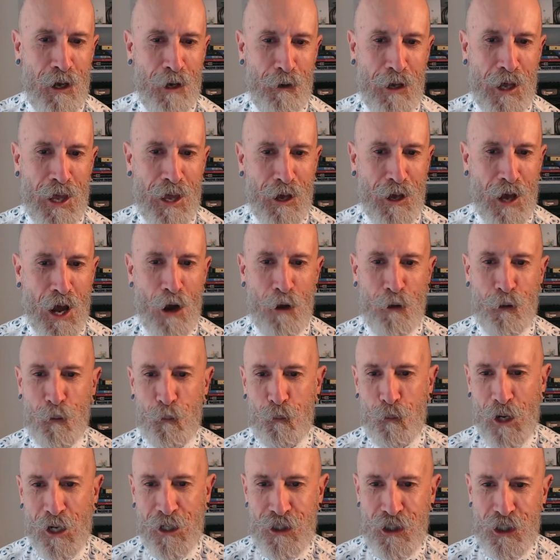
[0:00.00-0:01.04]
how you're
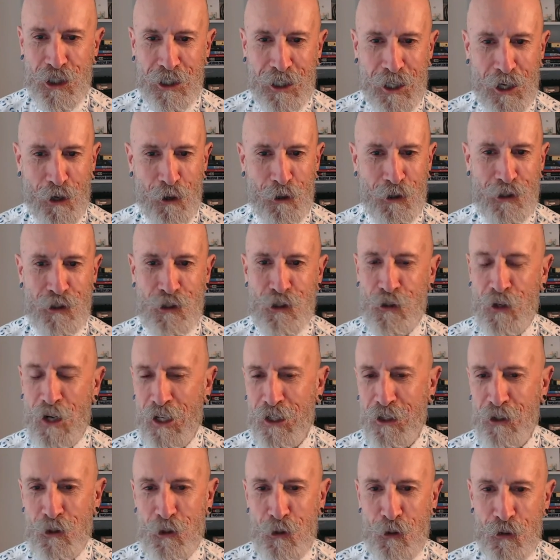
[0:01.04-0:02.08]
branching out and
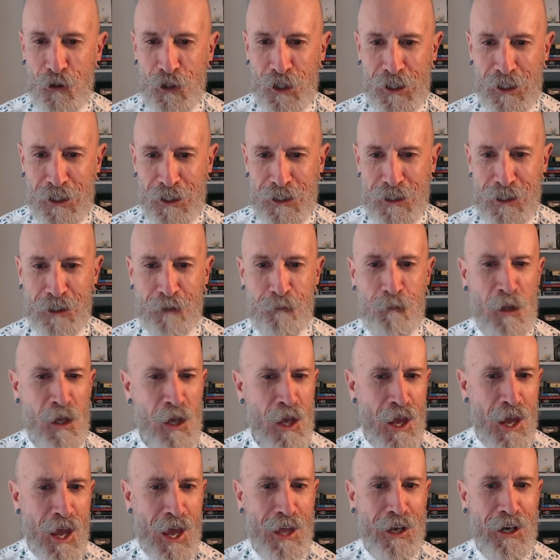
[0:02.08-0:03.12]
trying new things, and
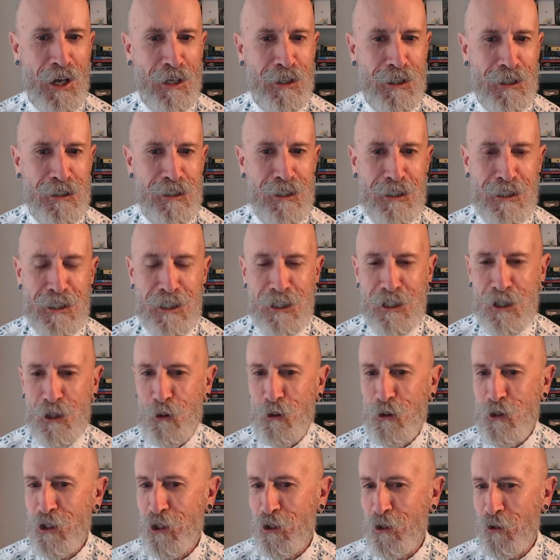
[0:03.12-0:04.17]
I can see there are
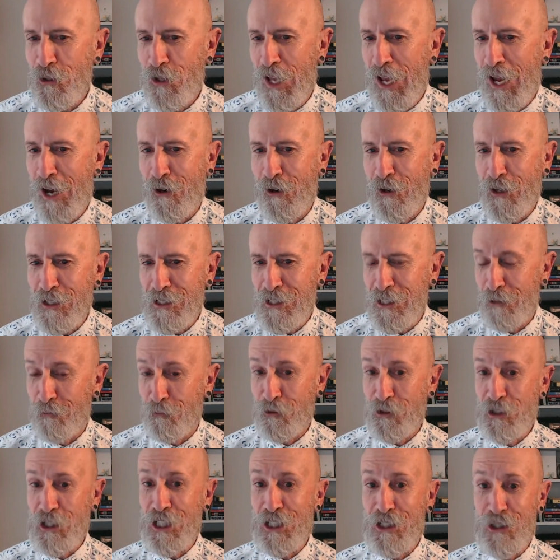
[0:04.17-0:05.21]
certain areas that for
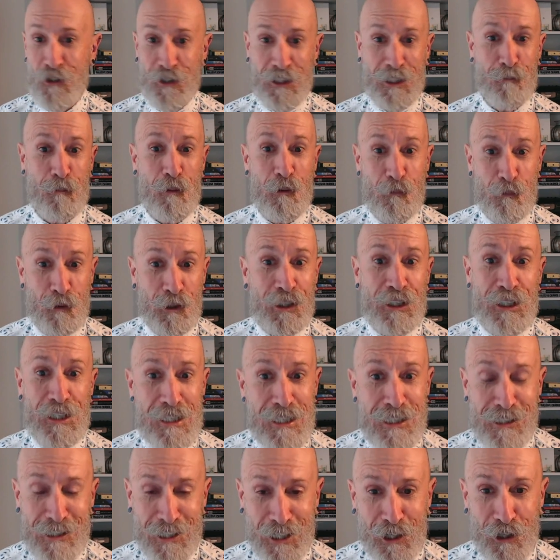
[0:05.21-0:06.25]
teachers can be really
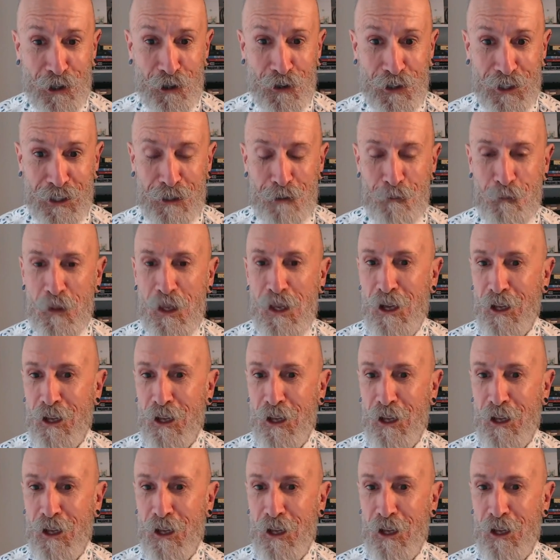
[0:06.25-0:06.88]
scary,